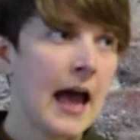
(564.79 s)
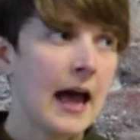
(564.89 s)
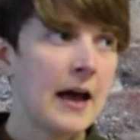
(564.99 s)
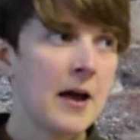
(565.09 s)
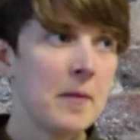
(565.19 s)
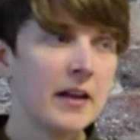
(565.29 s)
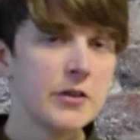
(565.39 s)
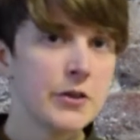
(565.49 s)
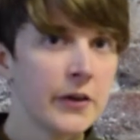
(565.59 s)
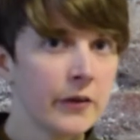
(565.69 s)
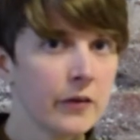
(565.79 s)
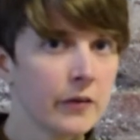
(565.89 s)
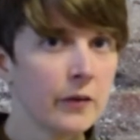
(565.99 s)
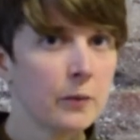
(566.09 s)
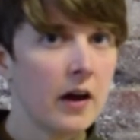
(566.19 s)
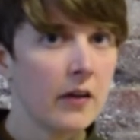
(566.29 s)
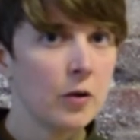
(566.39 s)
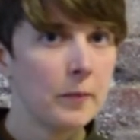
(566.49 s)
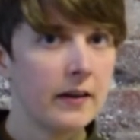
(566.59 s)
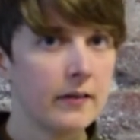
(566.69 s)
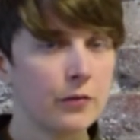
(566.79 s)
And do notice as well, there'll be a